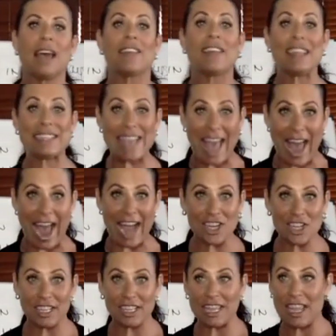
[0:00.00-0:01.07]
that is
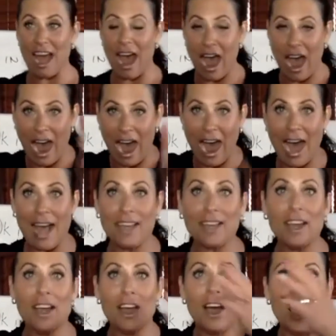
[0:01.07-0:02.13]
actually on
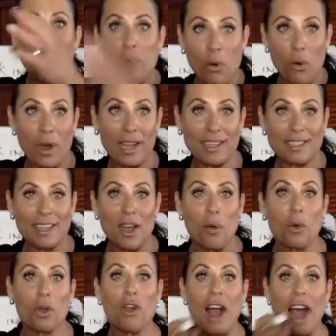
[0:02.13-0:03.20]
point, where you're